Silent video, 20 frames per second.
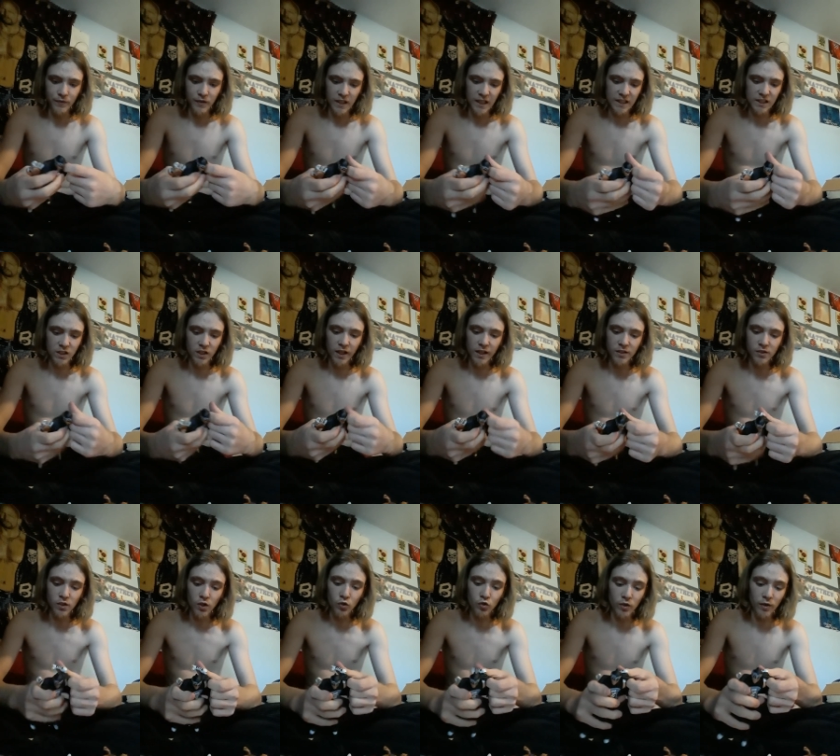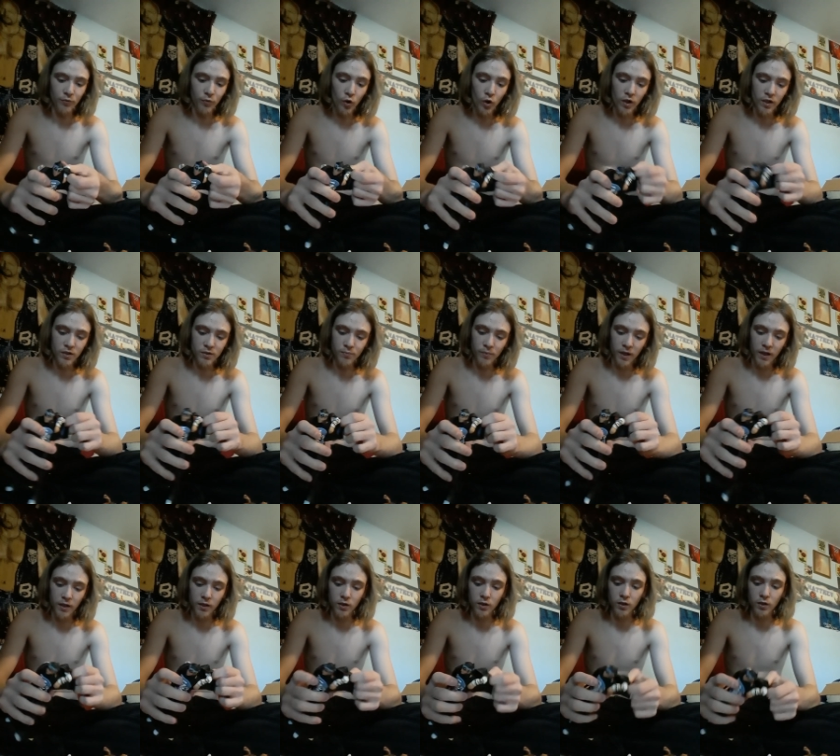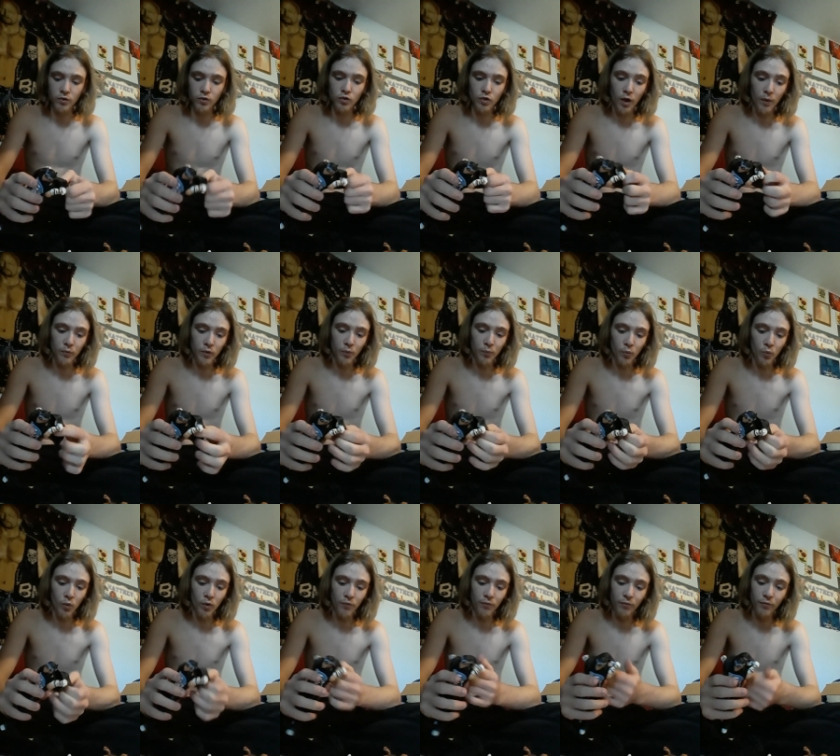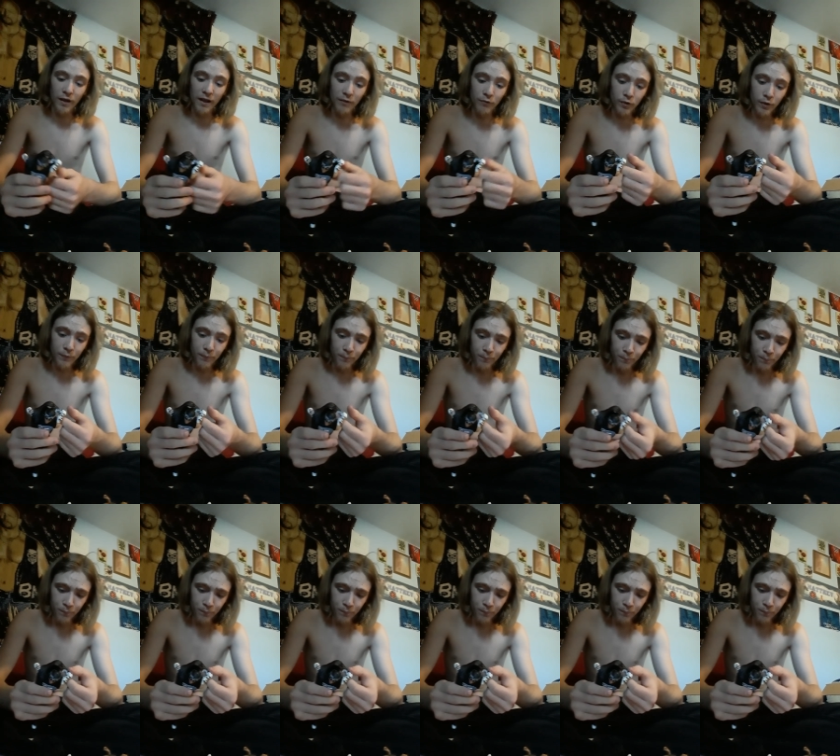As you guys know, Jeff Hardy's my top #1 favorite.